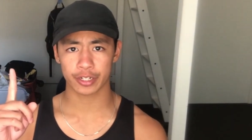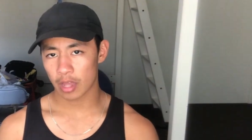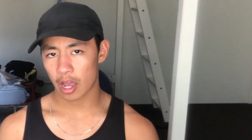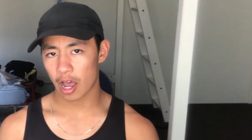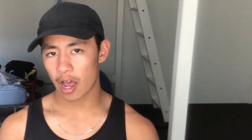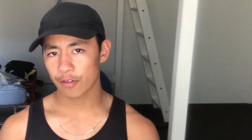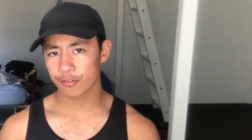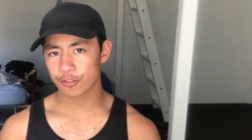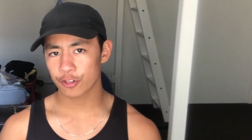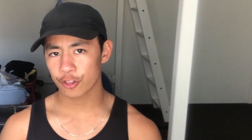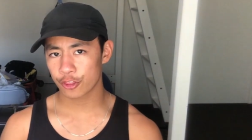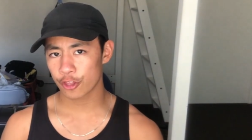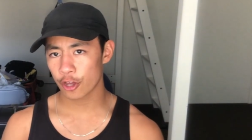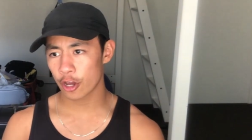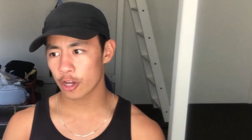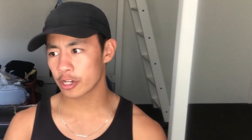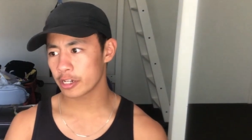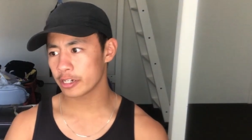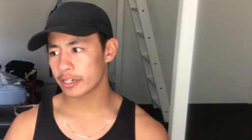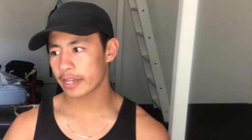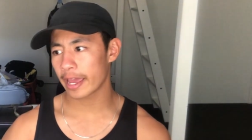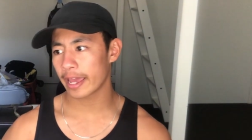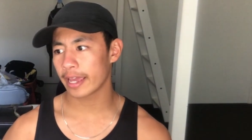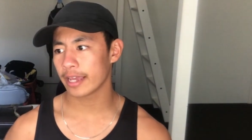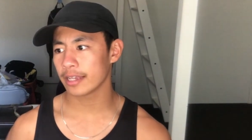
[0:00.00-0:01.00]
After 30
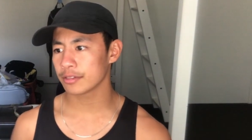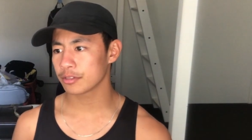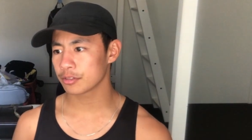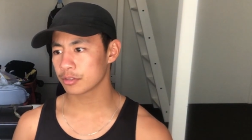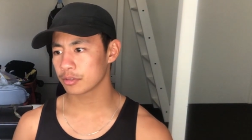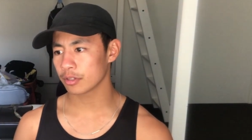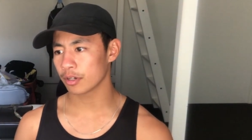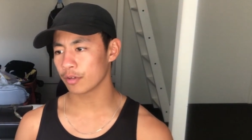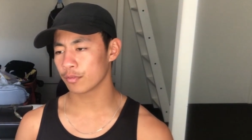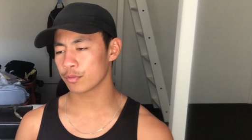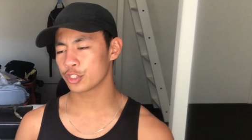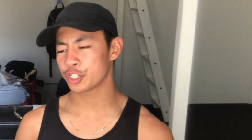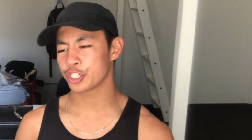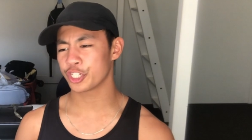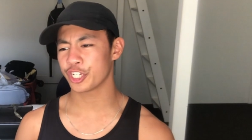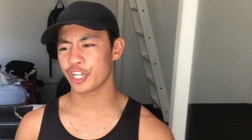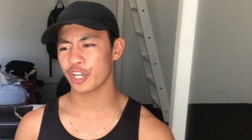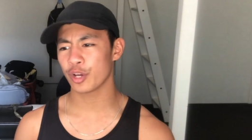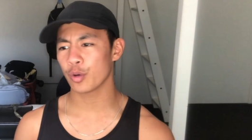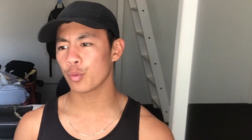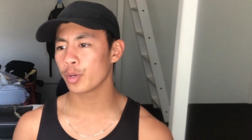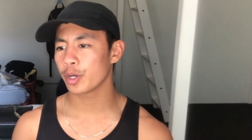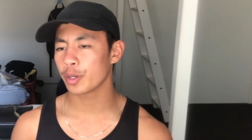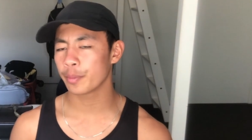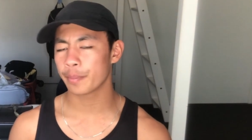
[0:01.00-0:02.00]
days of sheer
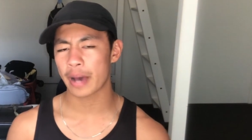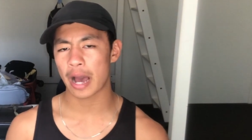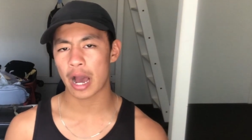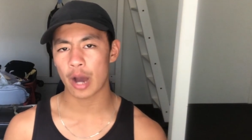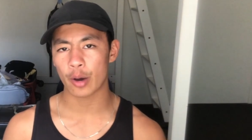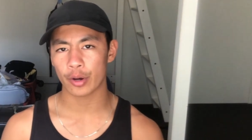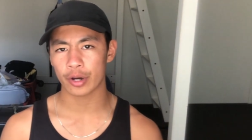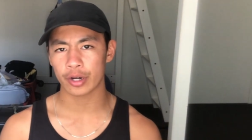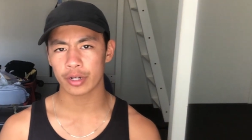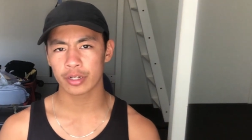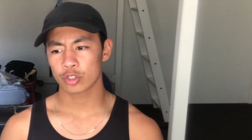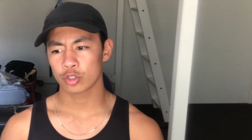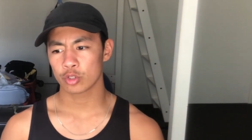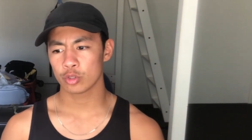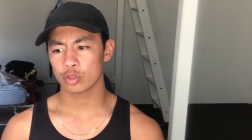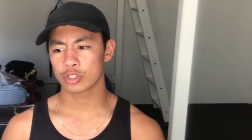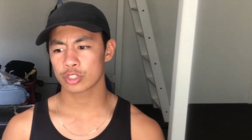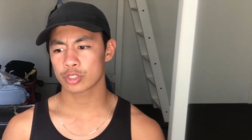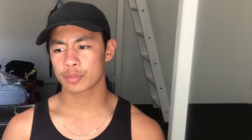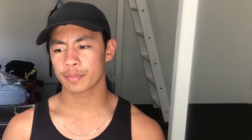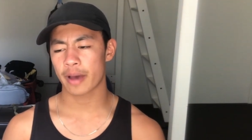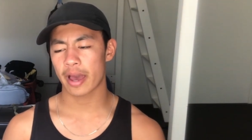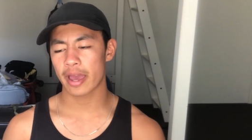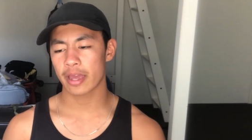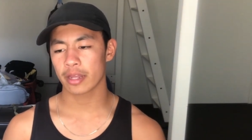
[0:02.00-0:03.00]
willpower, you
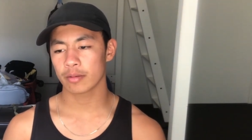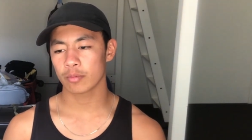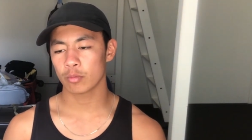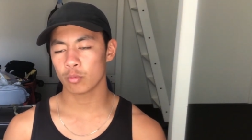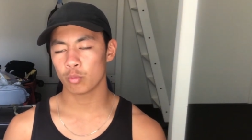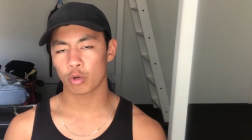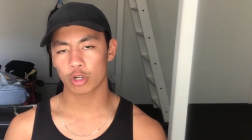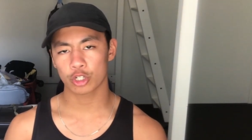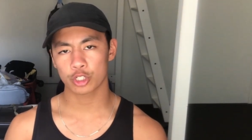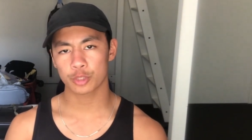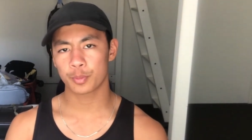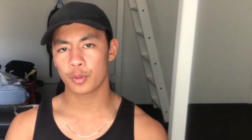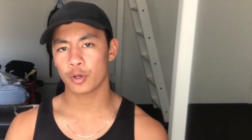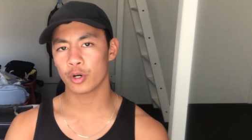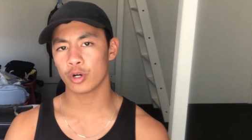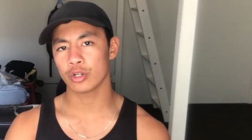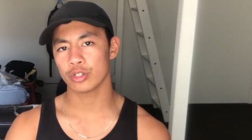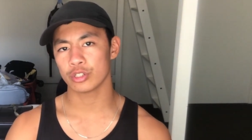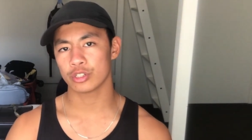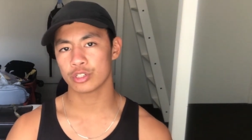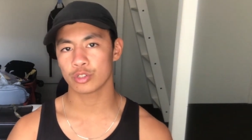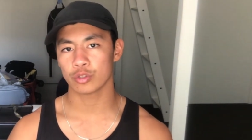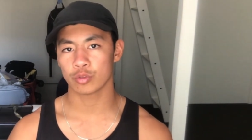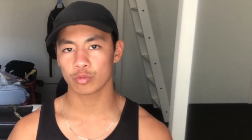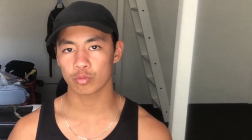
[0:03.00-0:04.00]
just might watch porn
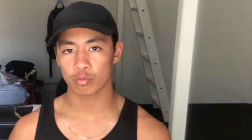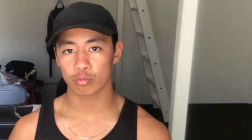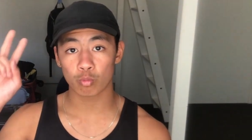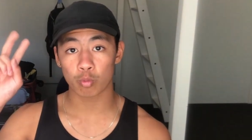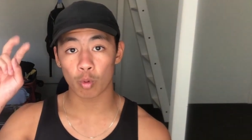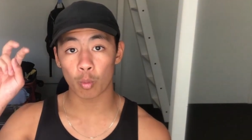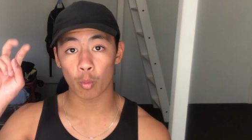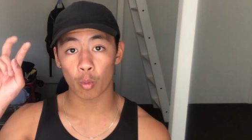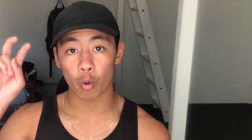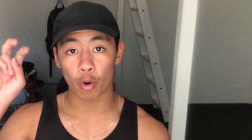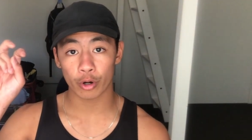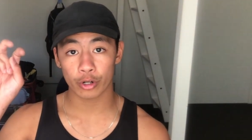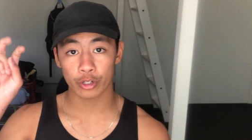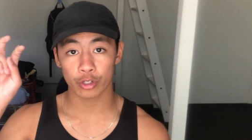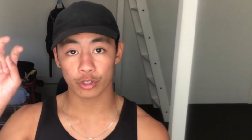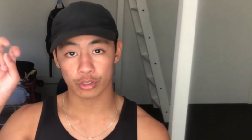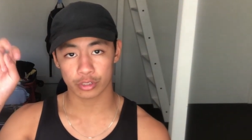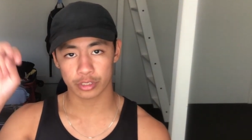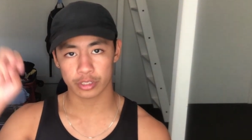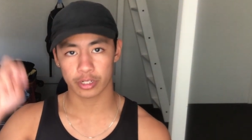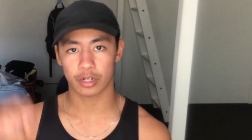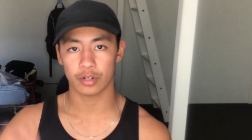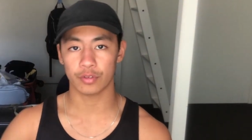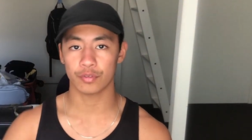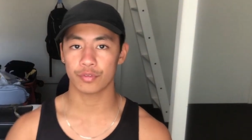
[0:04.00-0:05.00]
to reward
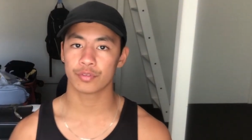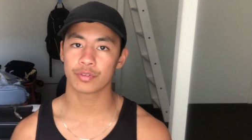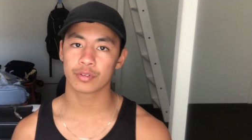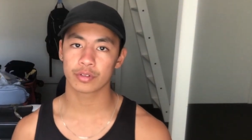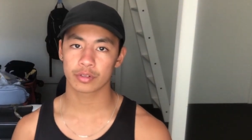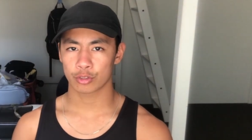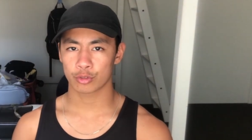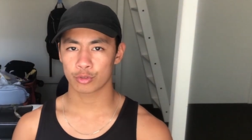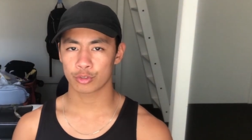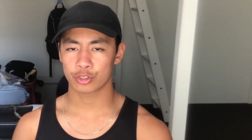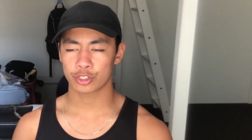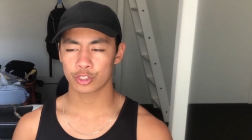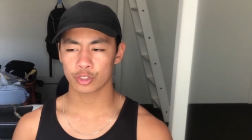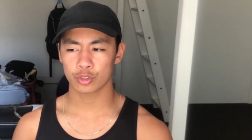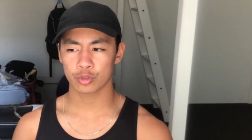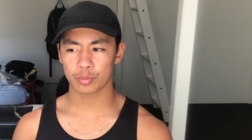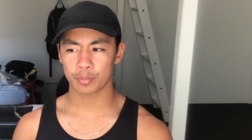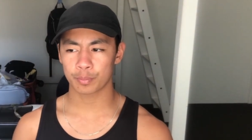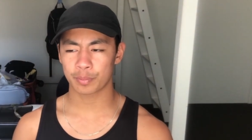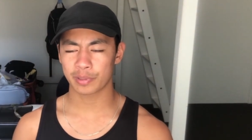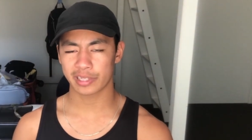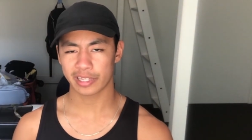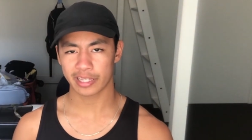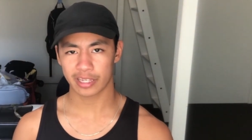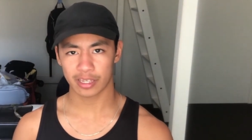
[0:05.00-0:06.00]
yourself. You still
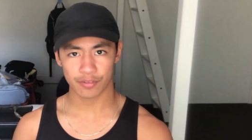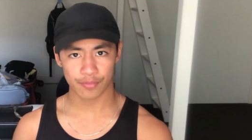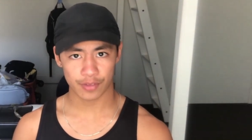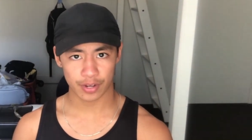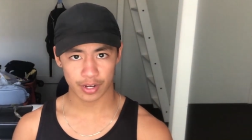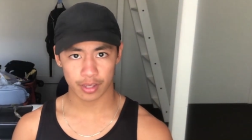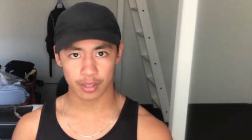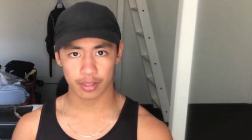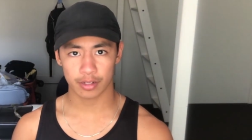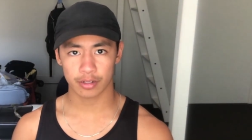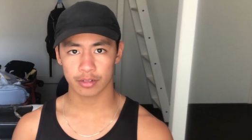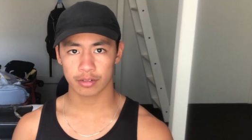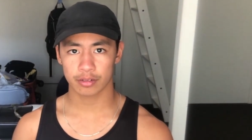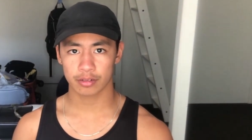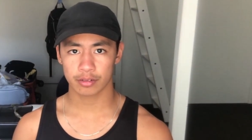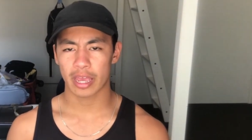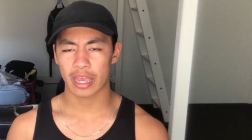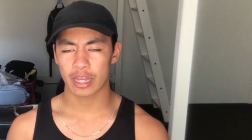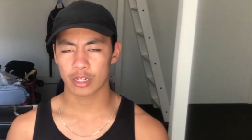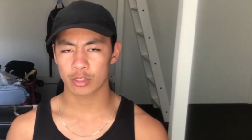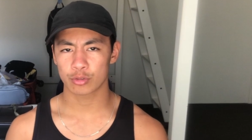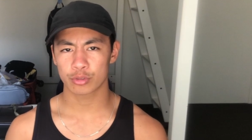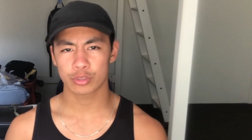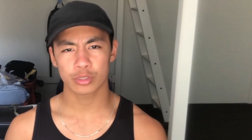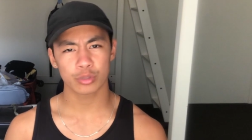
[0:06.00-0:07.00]
believe in it,
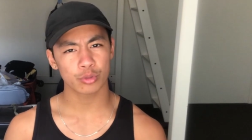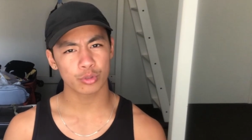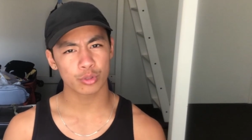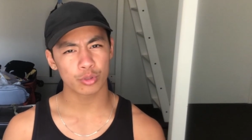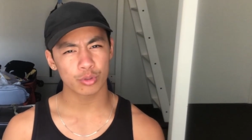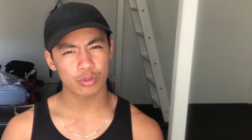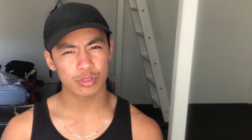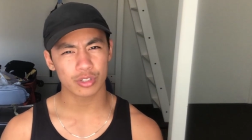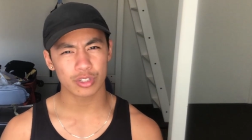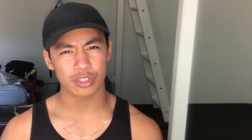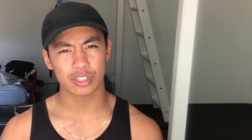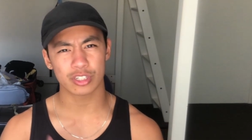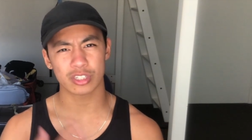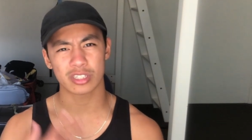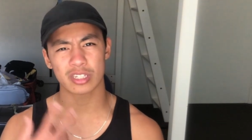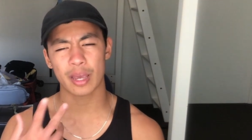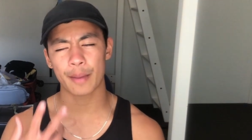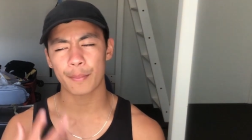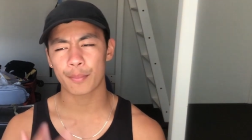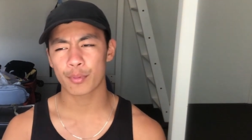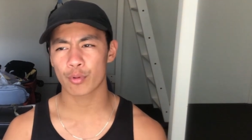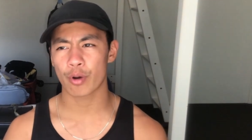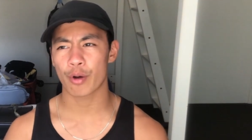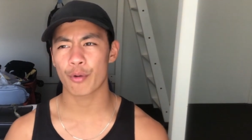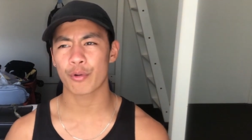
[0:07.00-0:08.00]
and you still use it to
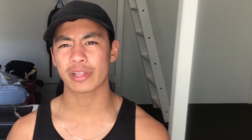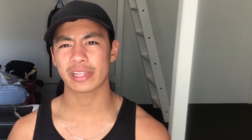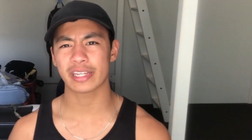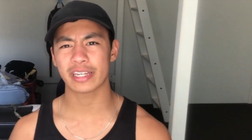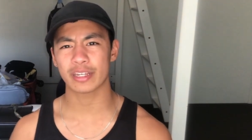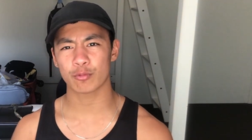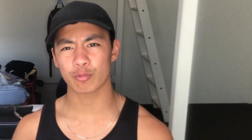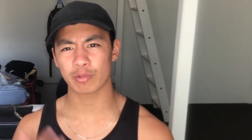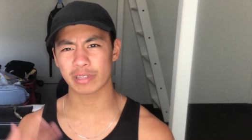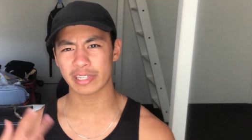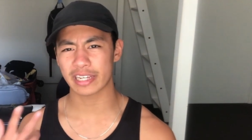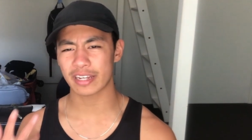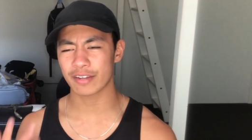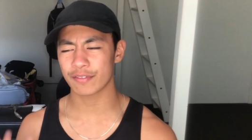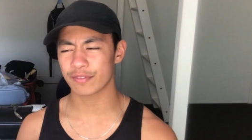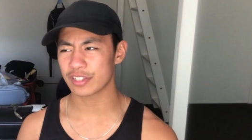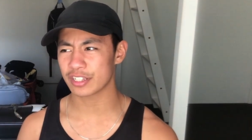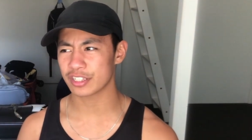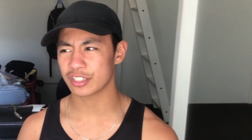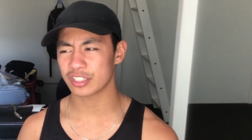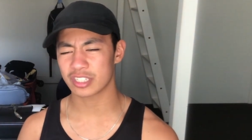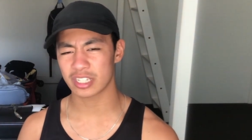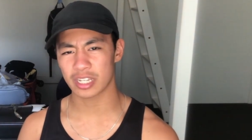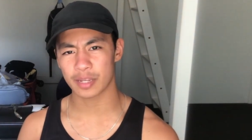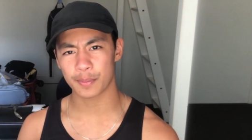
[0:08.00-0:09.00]
temporarily relieve
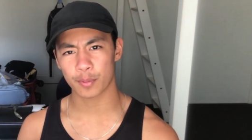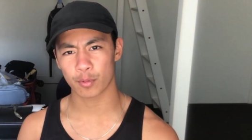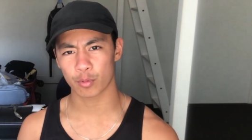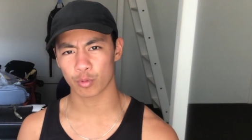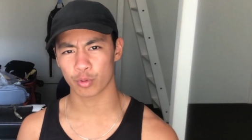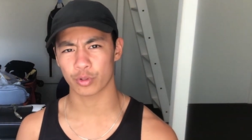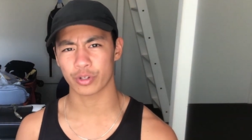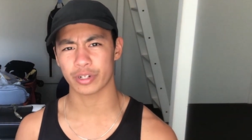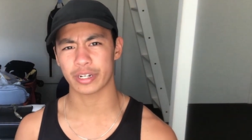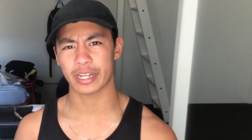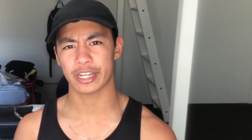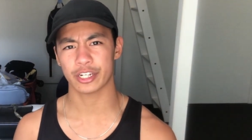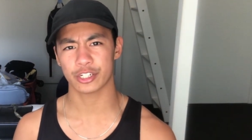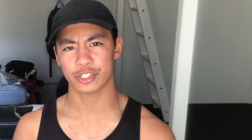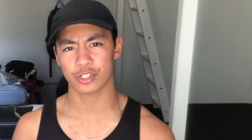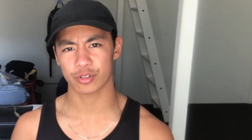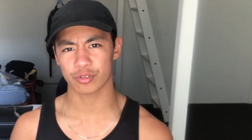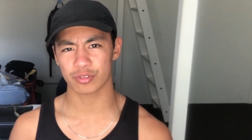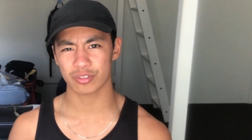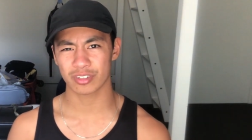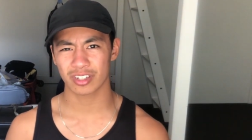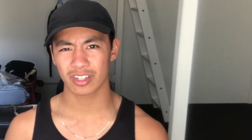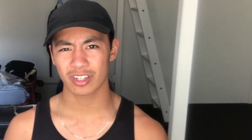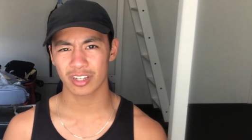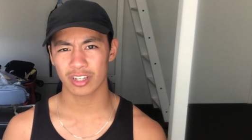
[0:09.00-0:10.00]
these deep-rooted
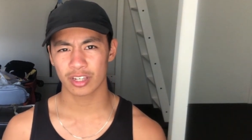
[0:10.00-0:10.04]
issues.